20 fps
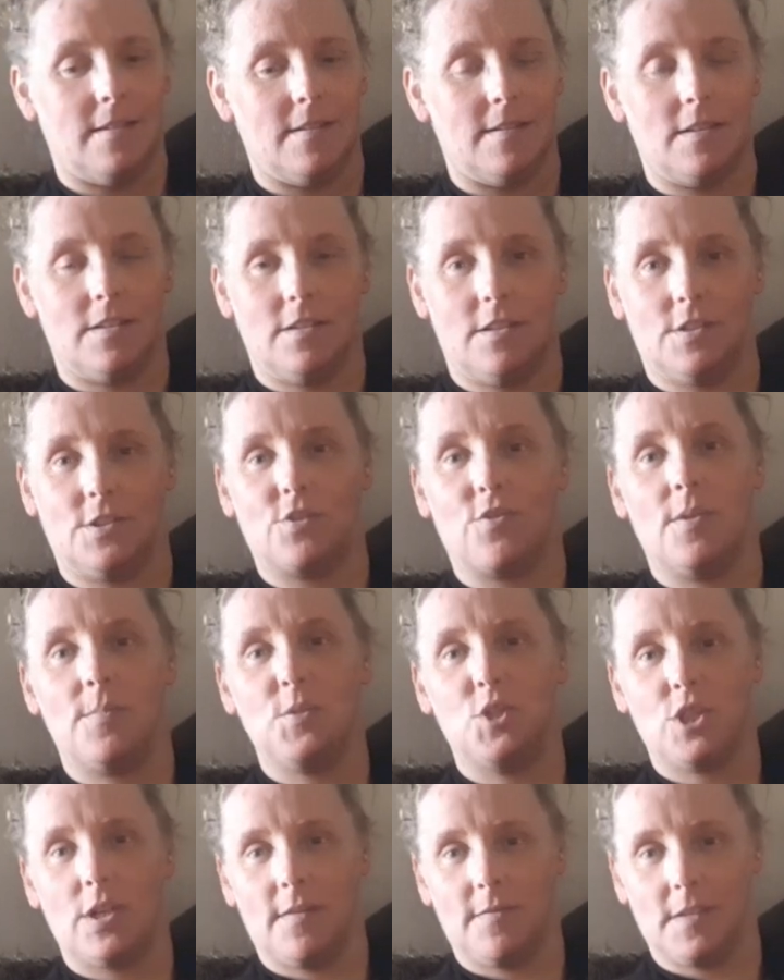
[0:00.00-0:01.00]
the
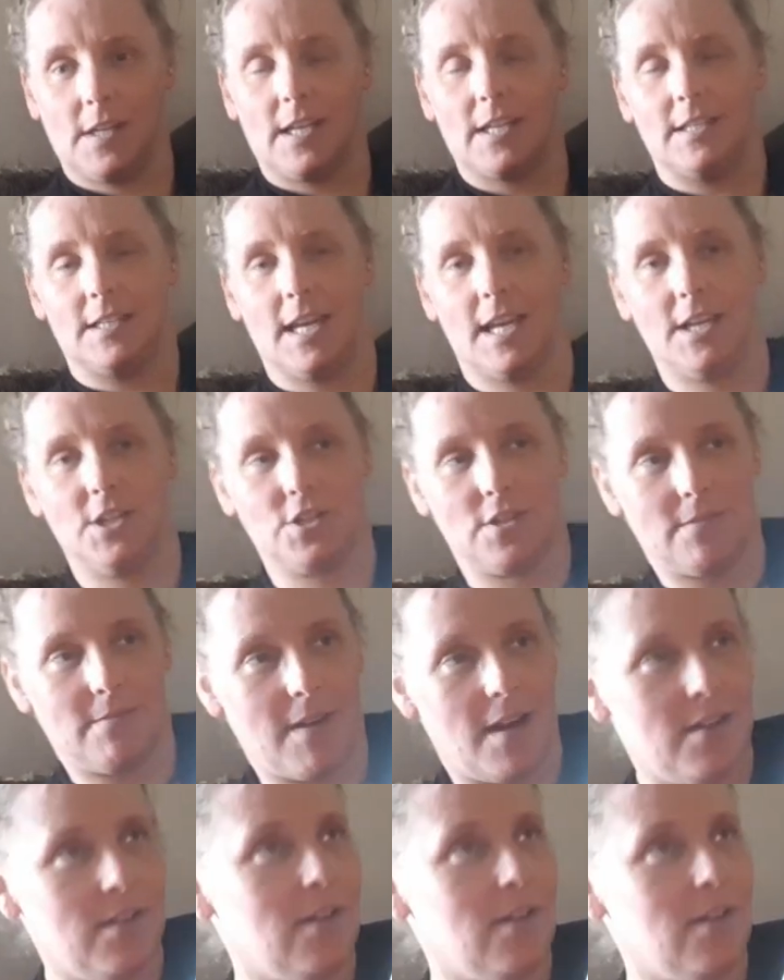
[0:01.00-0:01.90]
description of the contagion, I